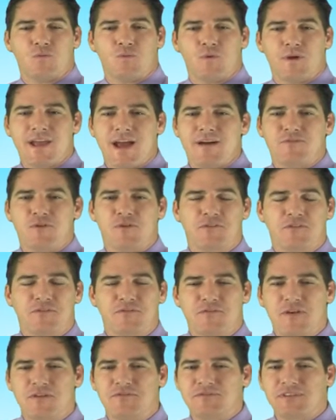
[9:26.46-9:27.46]
We have over
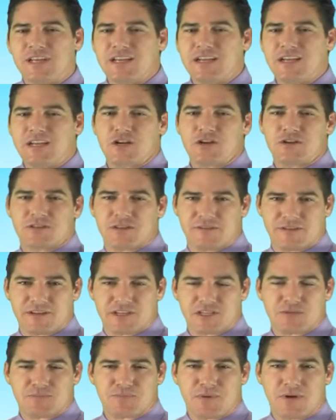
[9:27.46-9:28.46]
15 years of
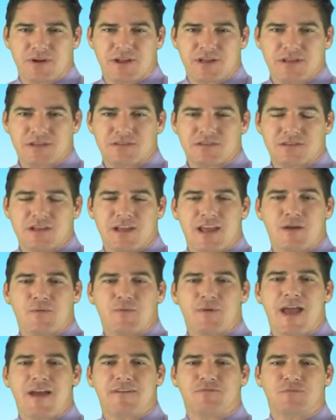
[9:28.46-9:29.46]
experience,
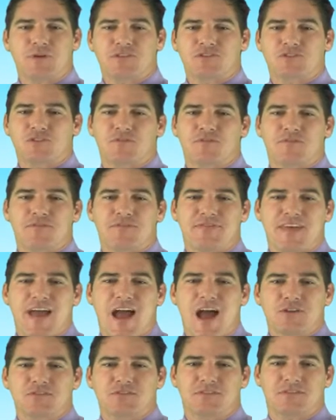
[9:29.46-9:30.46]
and we serve
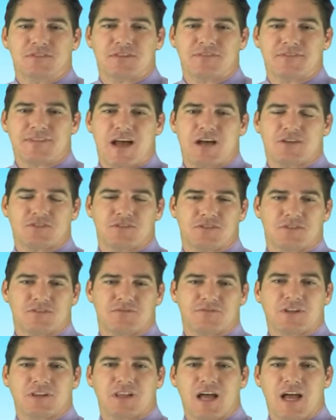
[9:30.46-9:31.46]
thousands and thousands
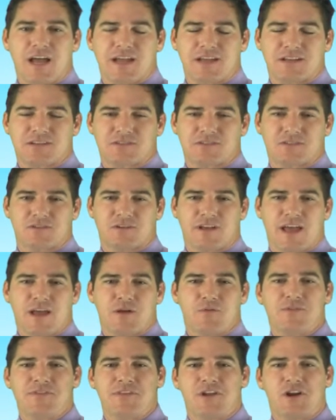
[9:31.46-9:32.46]
of clients, okay,
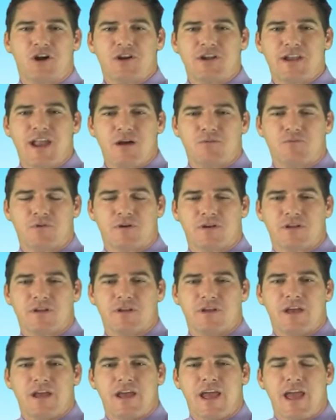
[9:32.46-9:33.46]
within our network.
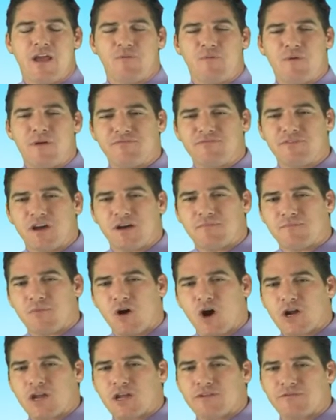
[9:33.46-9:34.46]
And we've done
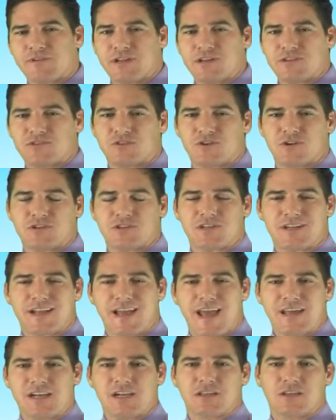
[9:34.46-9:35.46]
market research and
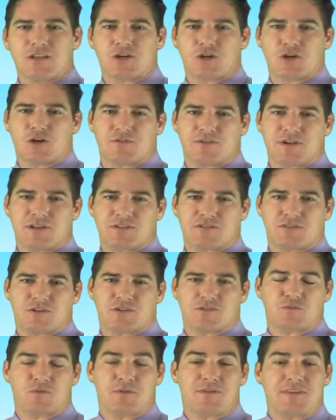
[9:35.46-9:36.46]
analytical
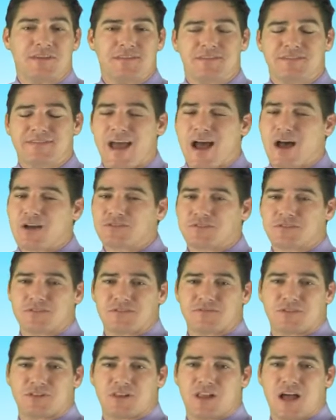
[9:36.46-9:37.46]
research with these thousands
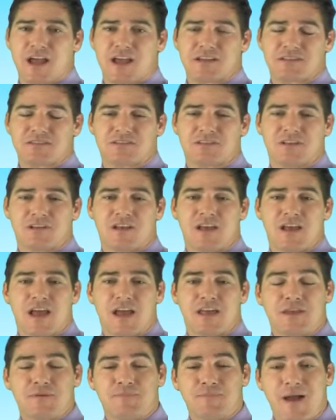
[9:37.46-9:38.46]
of clients
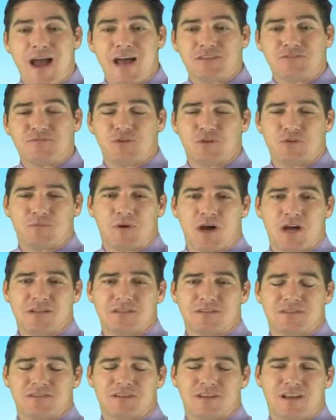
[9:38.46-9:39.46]
in the past few
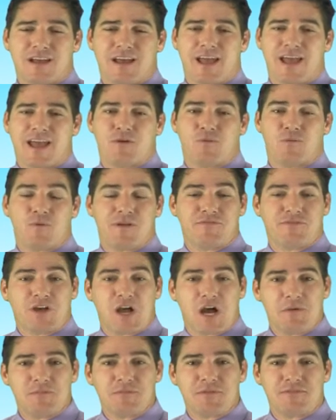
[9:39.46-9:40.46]
months, and we've
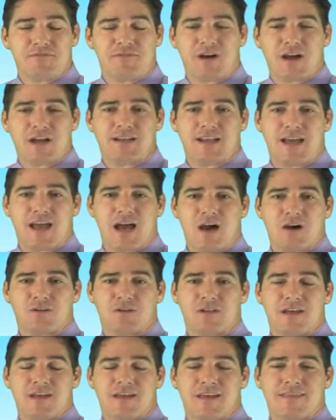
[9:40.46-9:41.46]
come to find
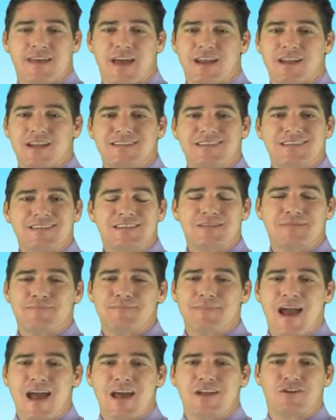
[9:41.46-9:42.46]
out that it
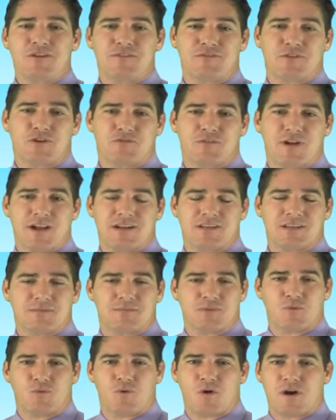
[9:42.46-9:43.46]
doesn't matter if you're ranked
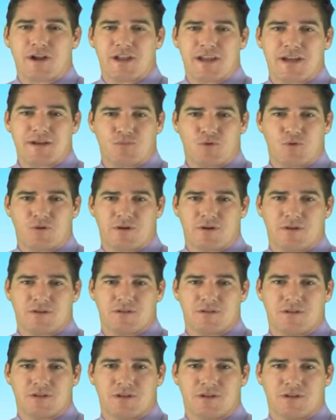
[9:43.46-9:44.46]
number 1 anymore,
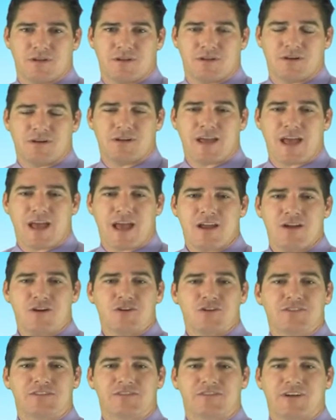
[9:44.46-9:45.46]
okay,
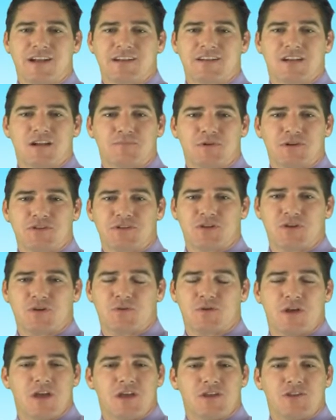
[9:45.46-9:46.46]
or ranked number
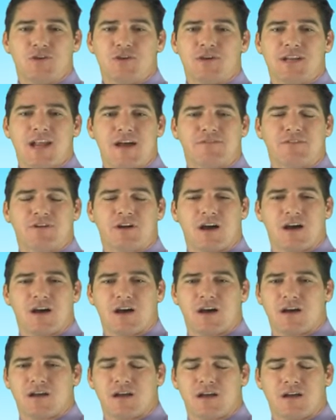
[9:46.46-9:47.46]
2. You could have
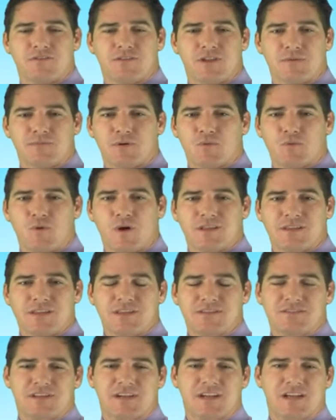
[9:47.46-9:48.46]
a number 1
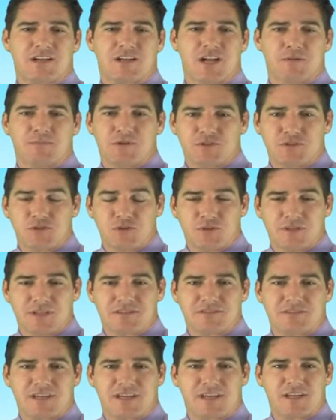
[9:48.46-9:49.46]
listing, a number 2
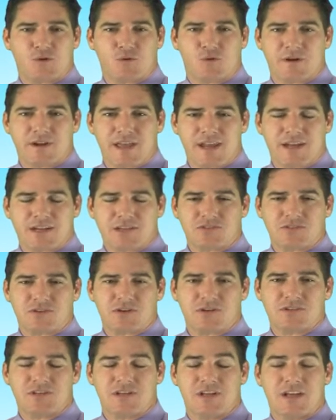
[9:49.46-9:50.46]
listing, an organic
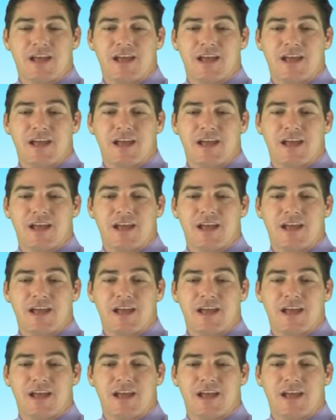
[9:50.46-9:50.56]
search,